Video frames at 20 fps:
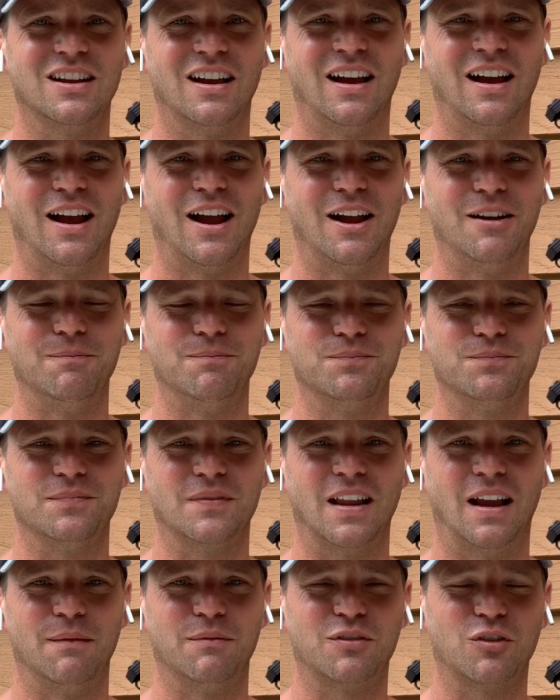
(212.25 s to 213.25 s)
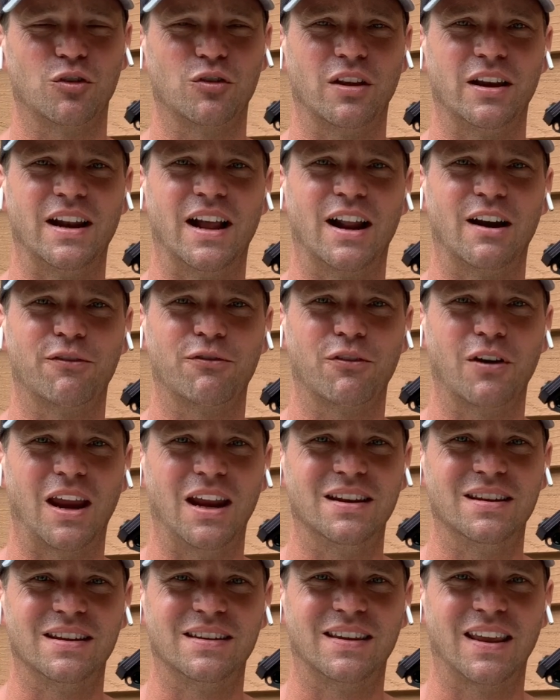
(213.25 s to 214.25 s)
I'm certainly not
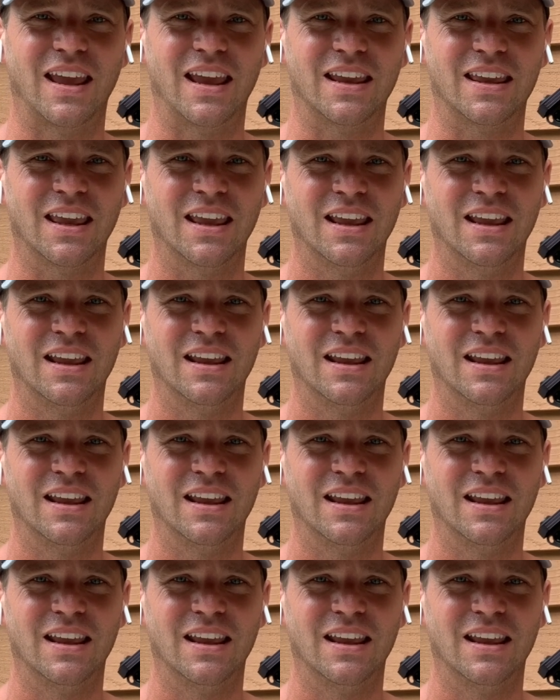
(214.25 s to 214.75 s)
afraid to take